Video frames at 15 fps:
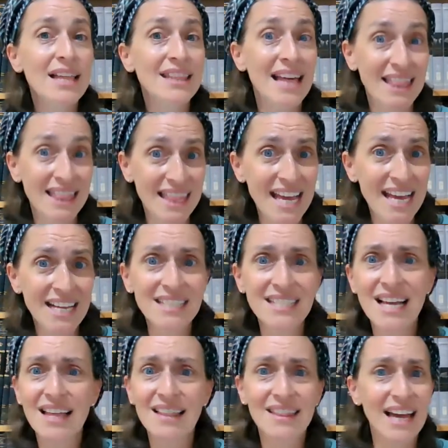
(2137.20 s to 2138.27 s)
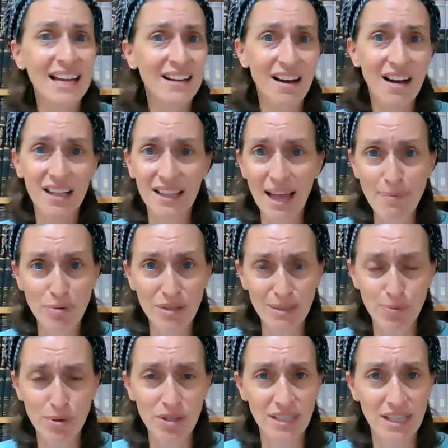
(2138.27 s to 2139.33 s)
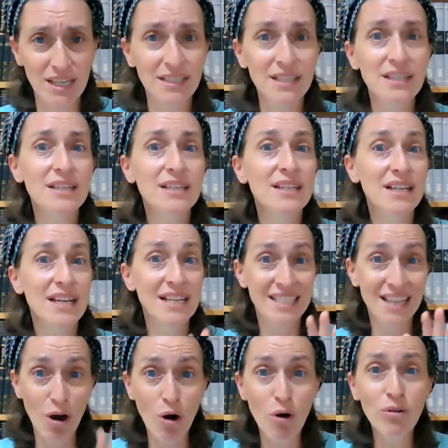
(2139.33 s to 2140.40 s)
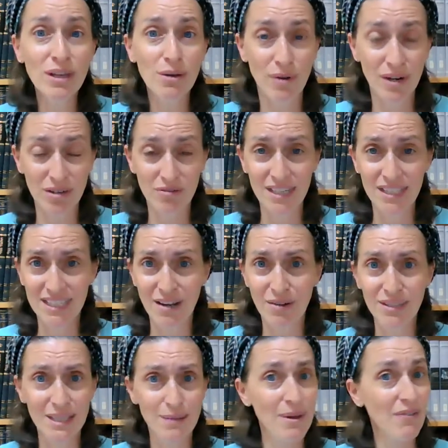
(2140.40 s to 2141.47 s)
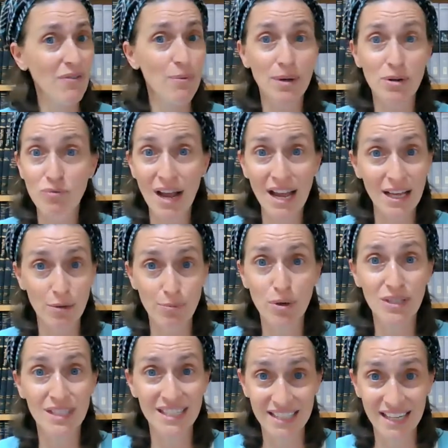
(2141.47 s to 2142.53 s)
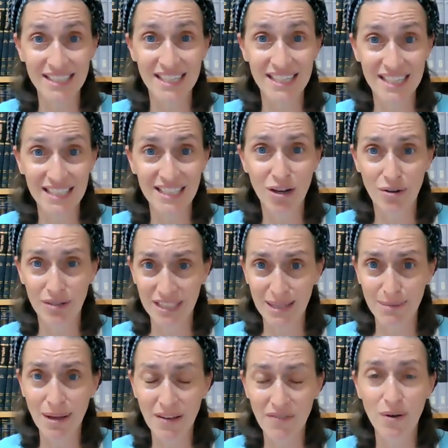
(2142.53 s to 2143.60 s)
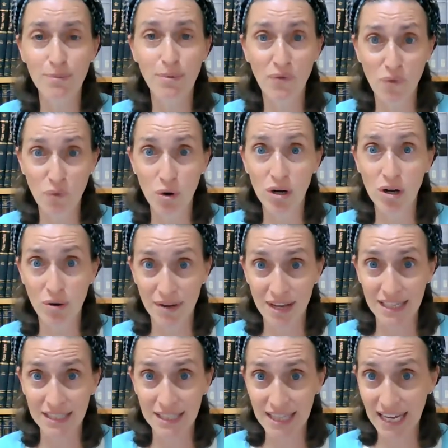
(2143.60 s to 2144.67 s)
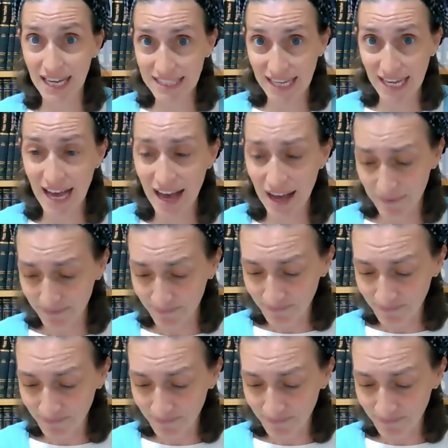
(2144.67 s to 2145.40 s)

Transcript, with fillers: that thinks that a leprous person is the only one who needs to go into the mikvah, but a regular person doesn't need to go into the mikvah before going into the azara.